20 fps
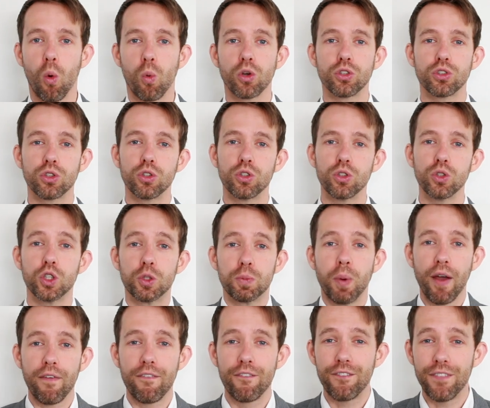was reduced
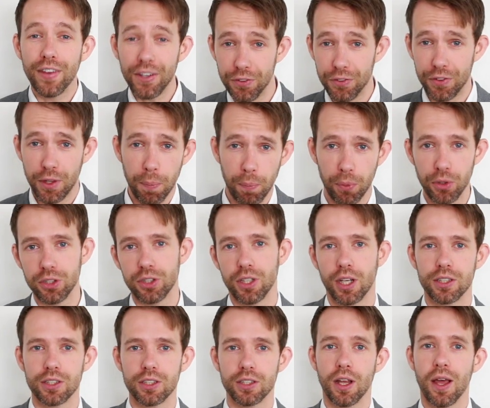by
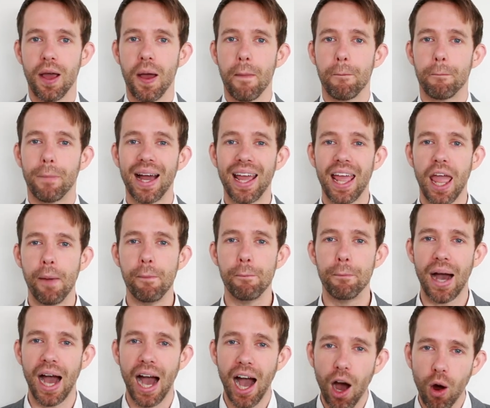50% by
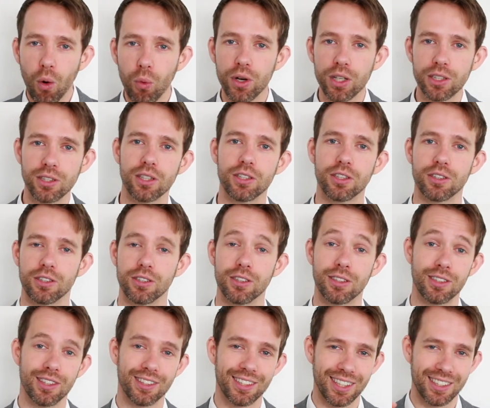empowering
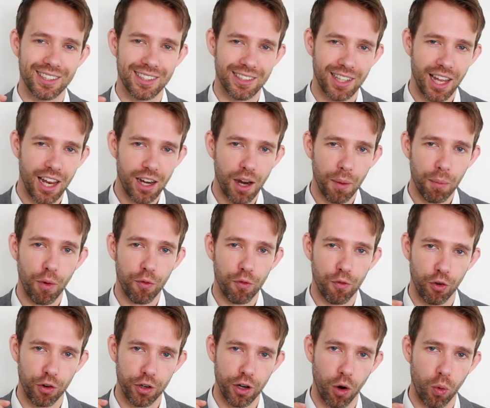citizens to stand up
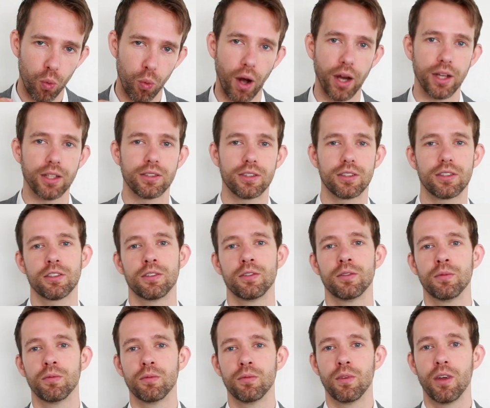for their rights.
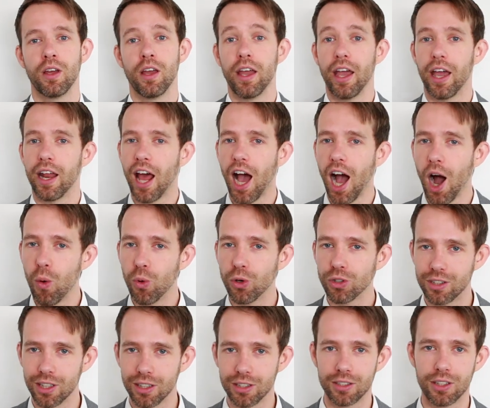And how
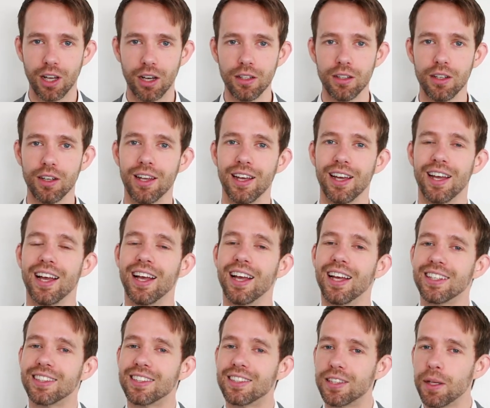was this done?
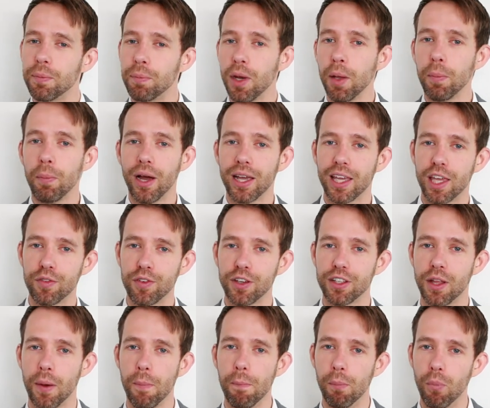Simply by
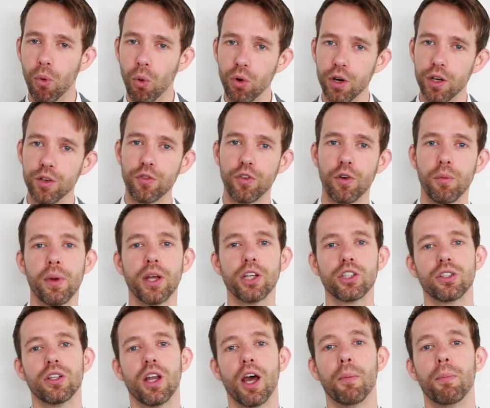giving them more
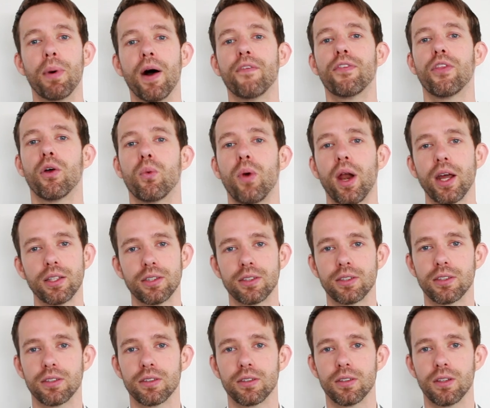information about their
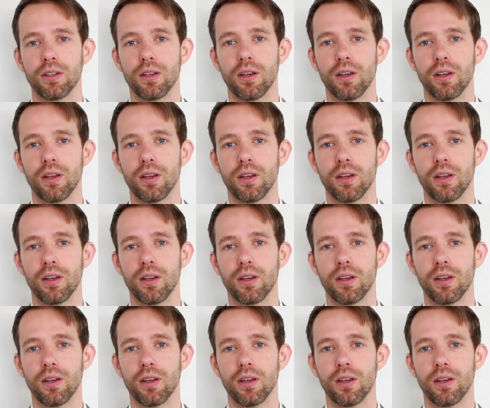rights.